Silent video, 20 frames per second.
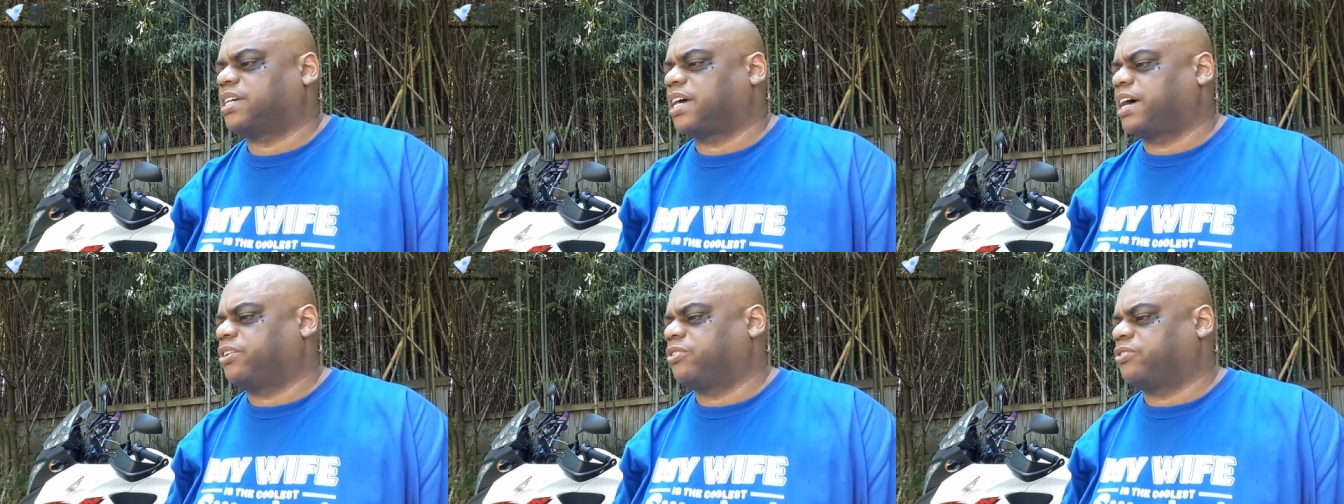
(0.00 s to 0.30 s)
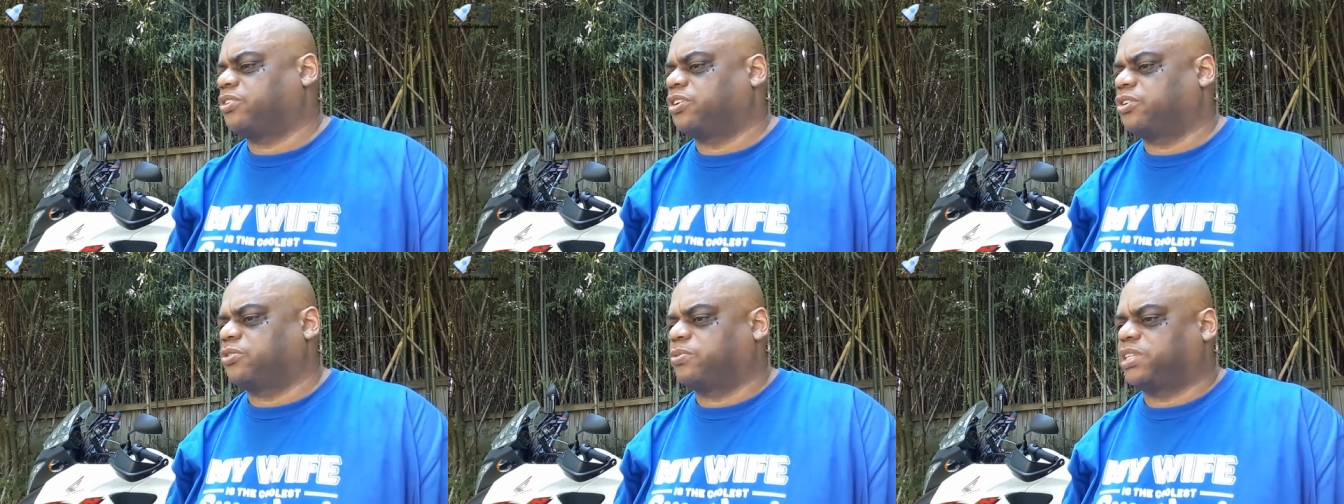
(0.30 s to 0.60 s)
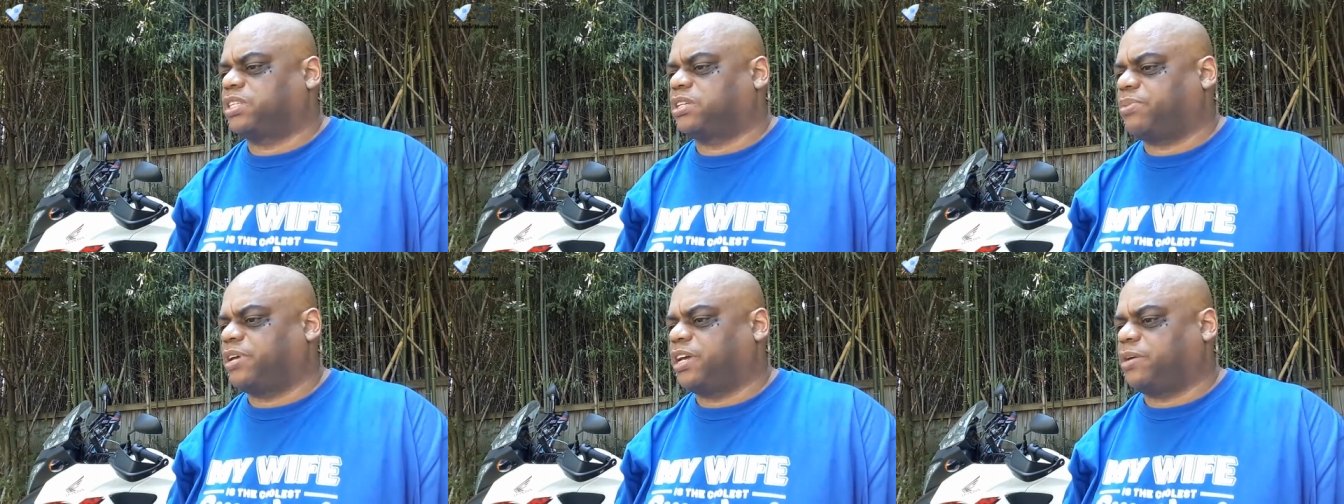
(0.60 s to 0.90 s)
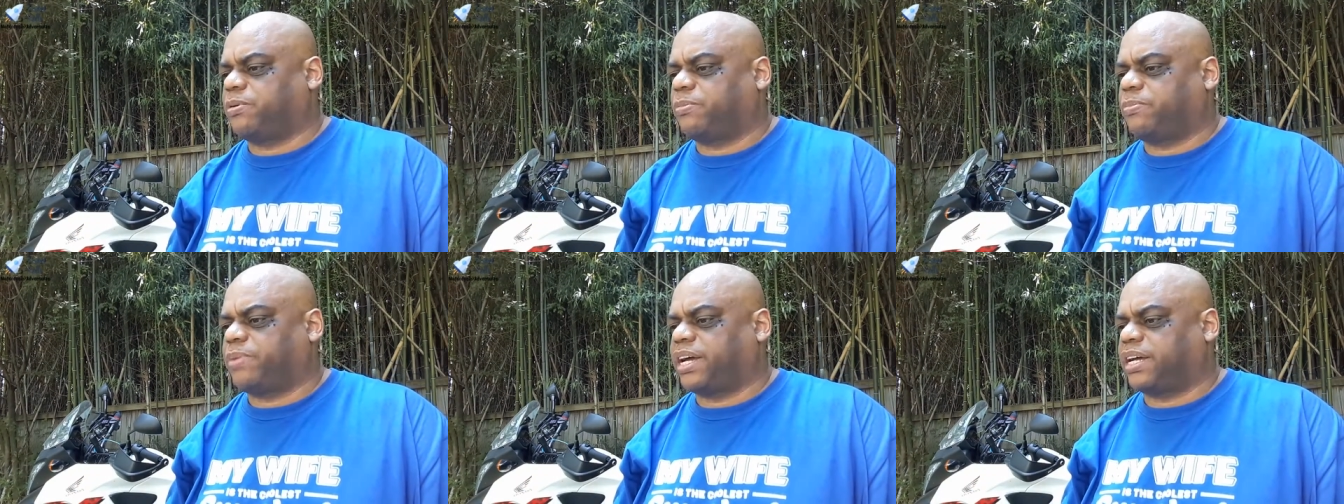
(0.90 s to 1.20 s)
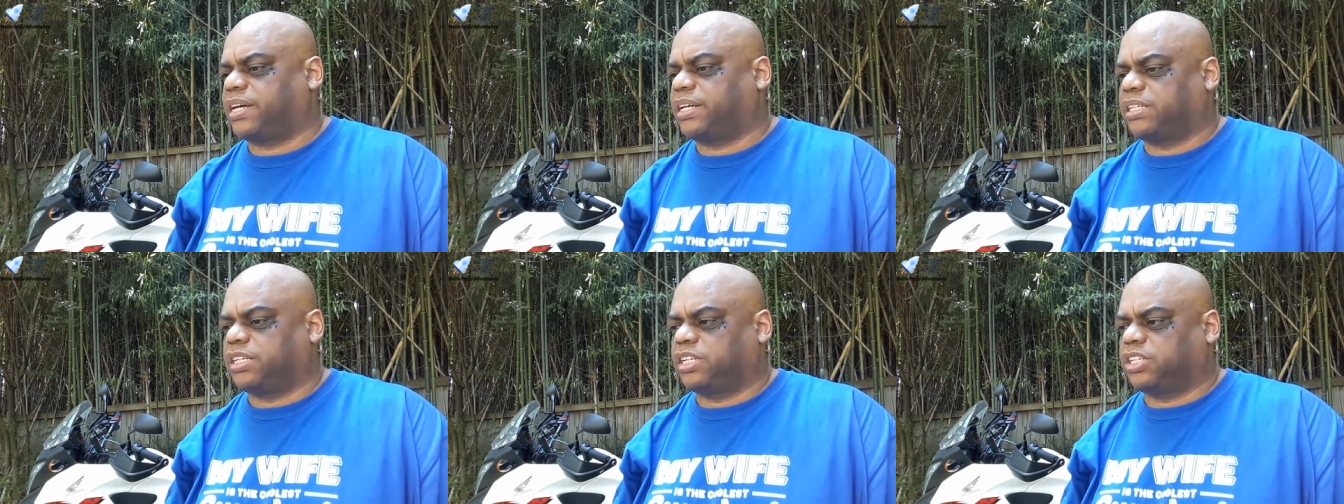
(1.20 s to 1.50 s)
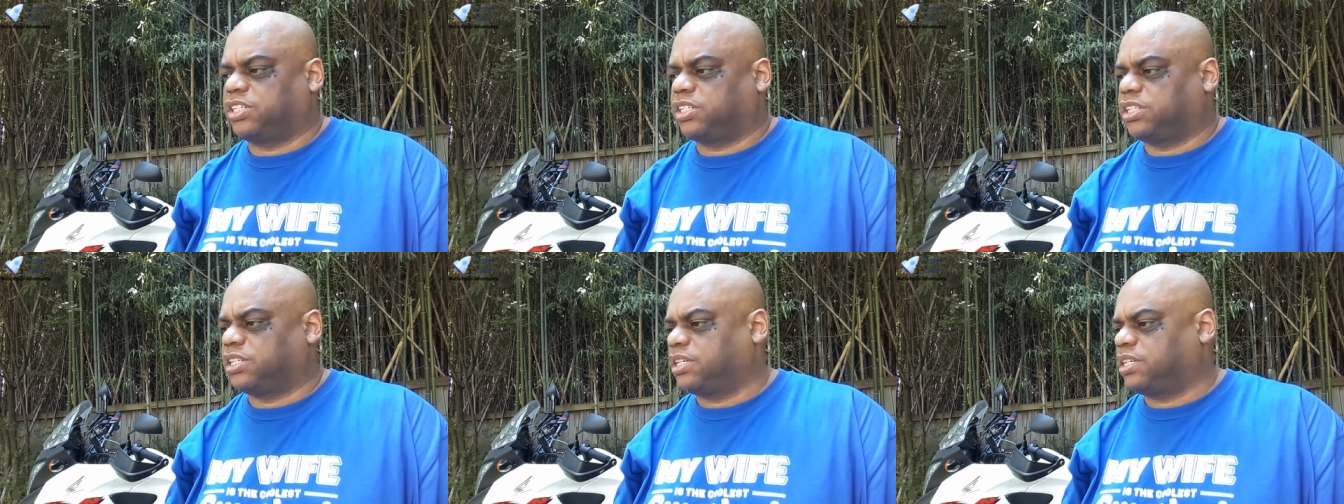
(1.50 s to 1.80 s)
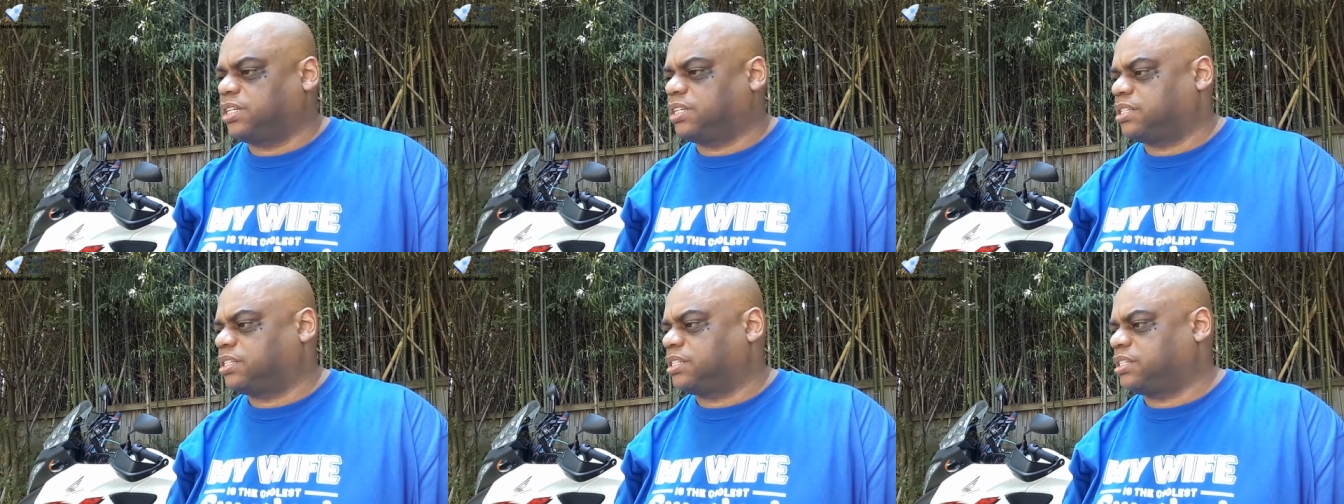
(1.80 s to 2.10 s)
I don't know what the paperback edition
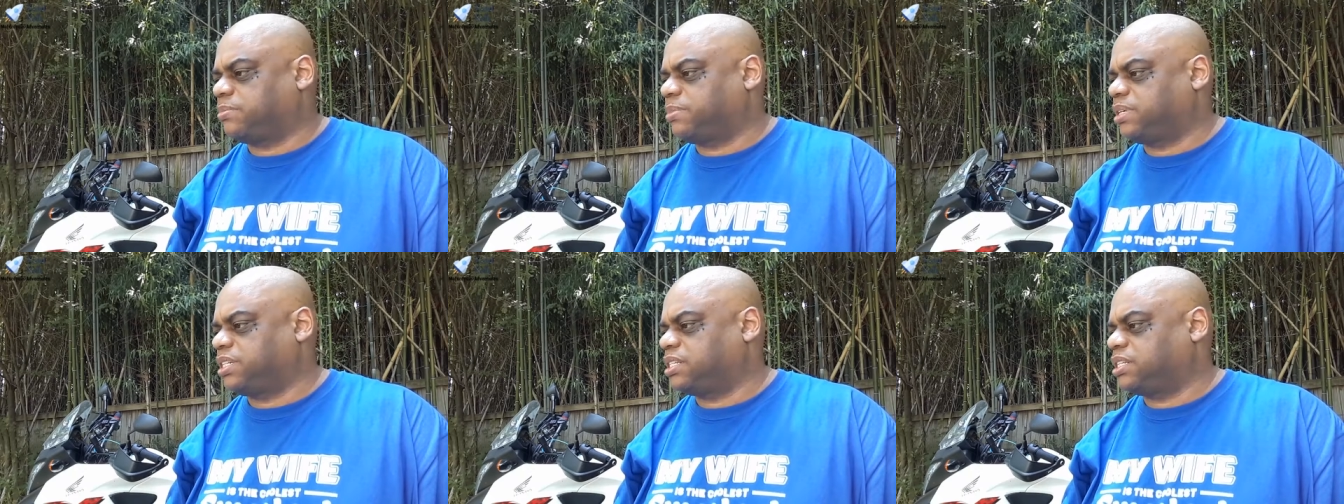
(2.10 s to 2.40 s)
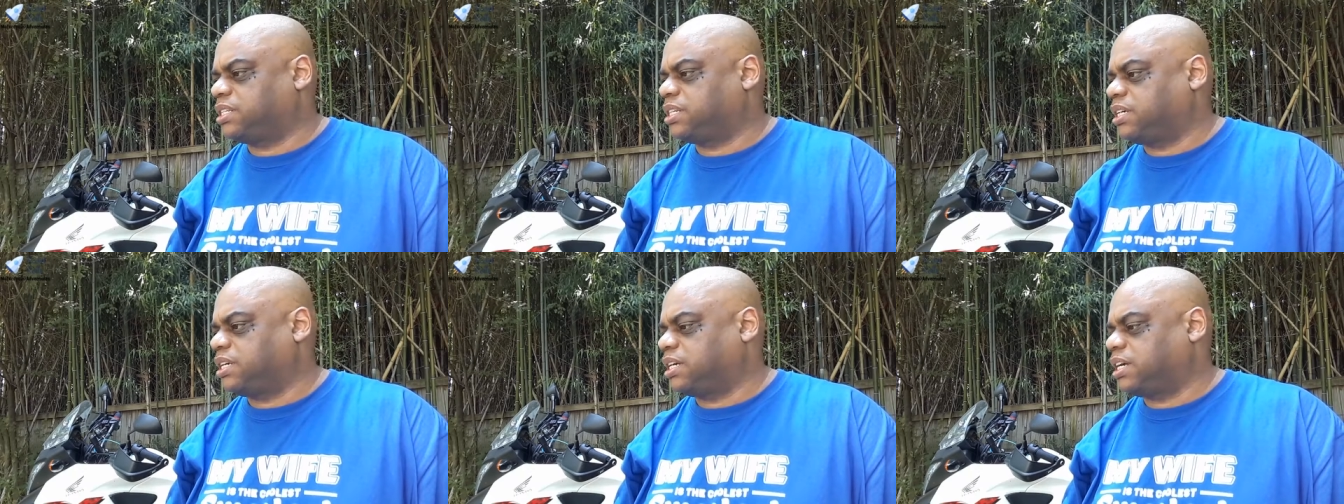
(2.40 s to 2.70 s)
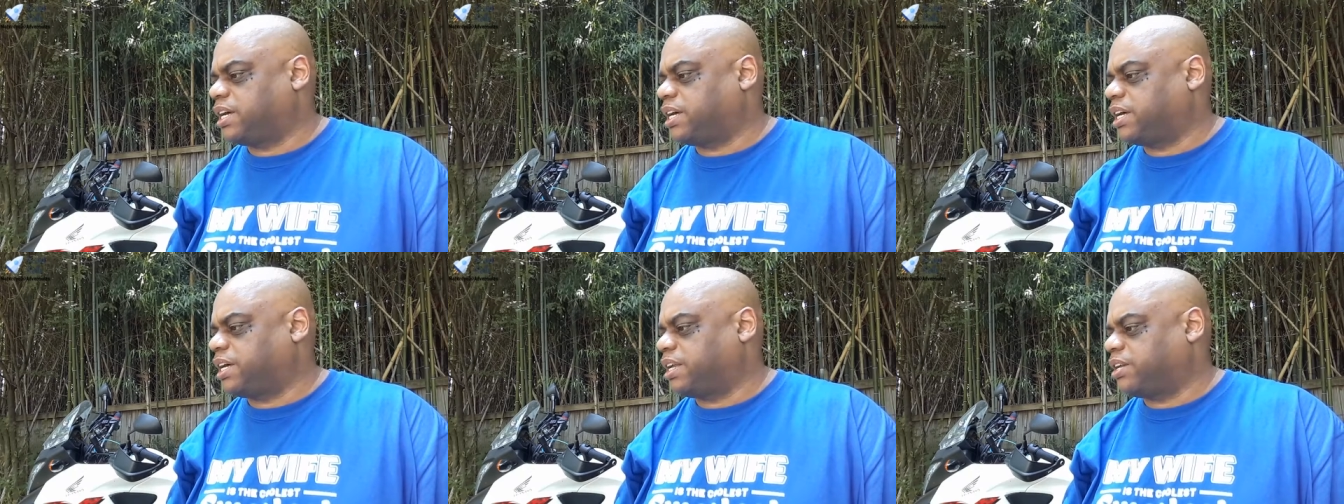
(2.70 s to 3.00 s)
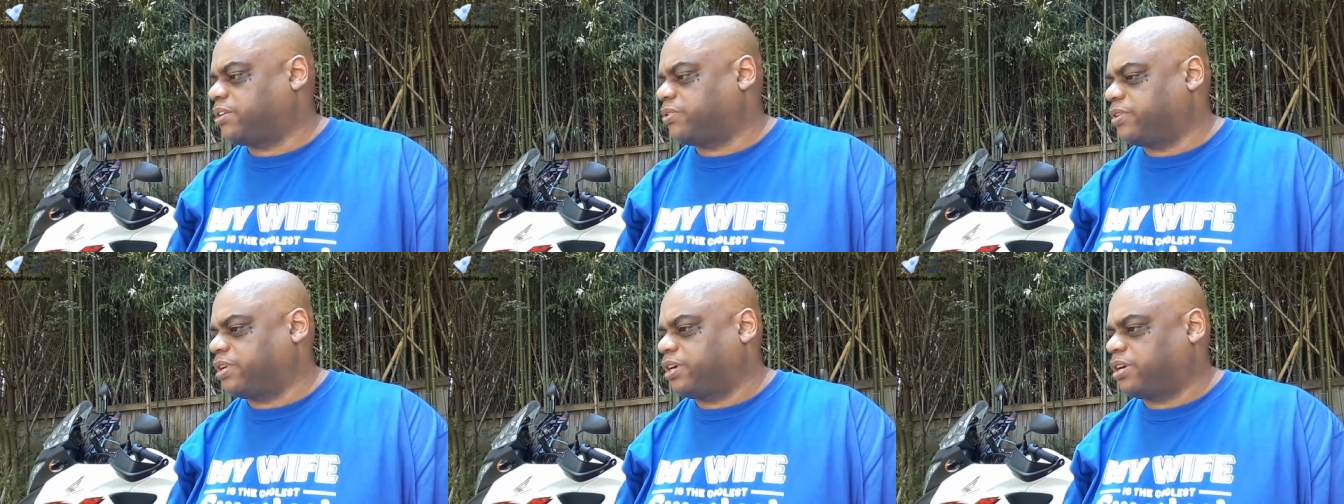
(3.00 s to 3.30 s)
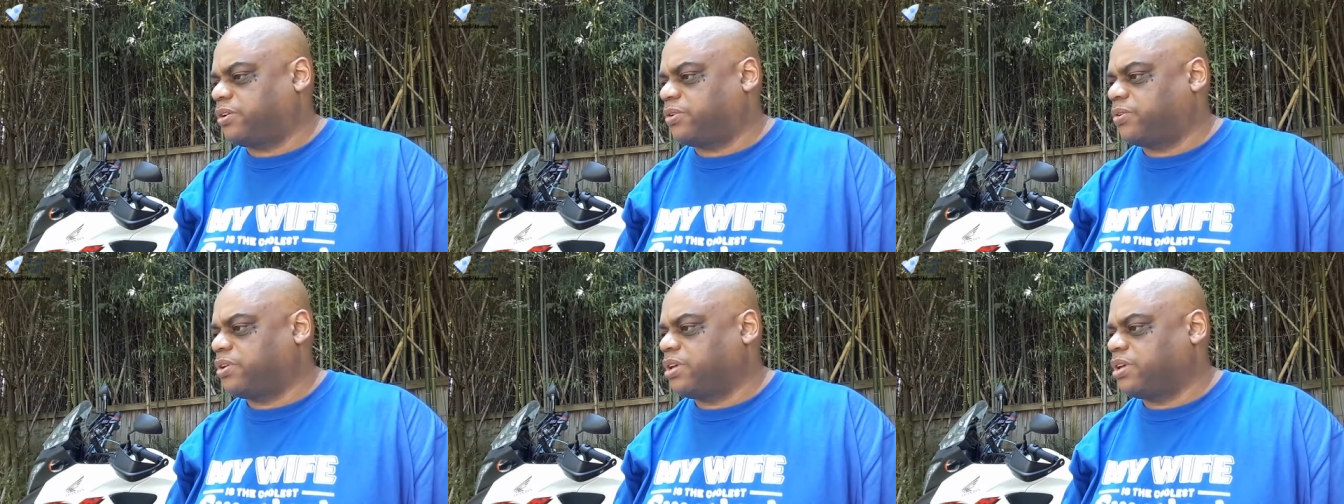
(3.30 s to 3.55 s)
is. Let me see. I don't know.